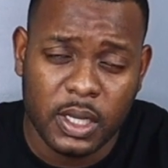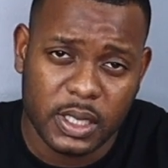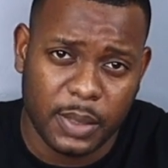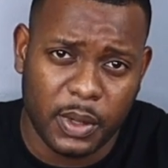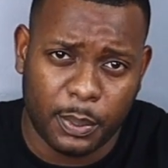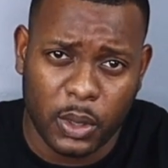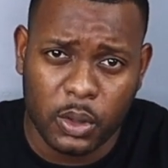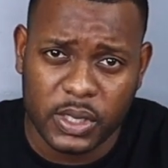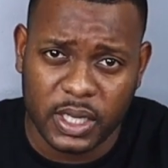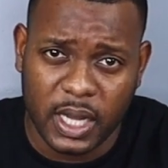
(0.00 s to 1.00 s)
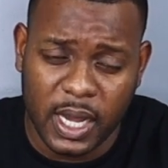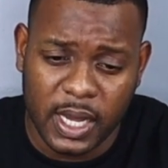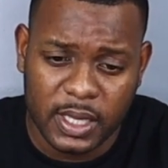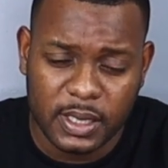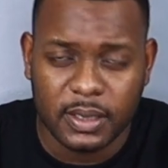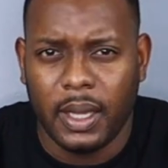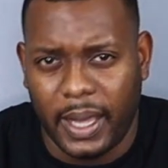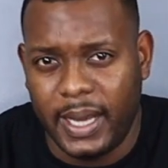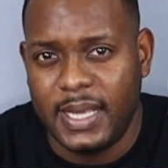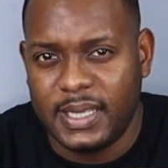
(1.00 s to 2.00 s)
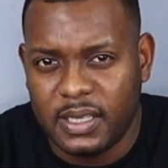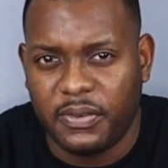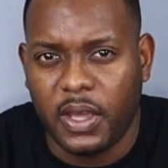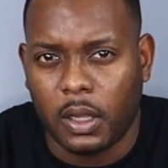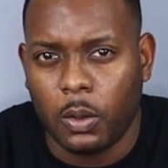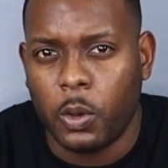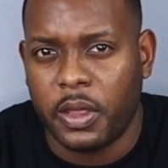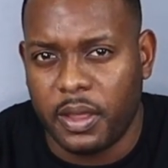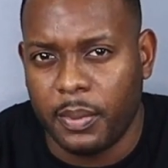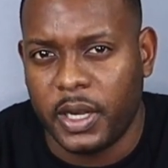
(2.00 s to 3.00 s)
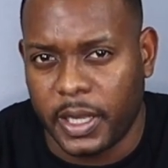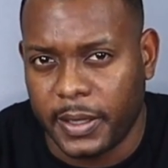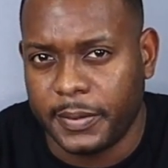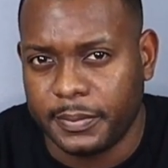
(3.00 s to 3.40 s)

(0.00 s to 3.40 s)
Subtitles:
some of the pros and cons, and is this vehicle worth your money?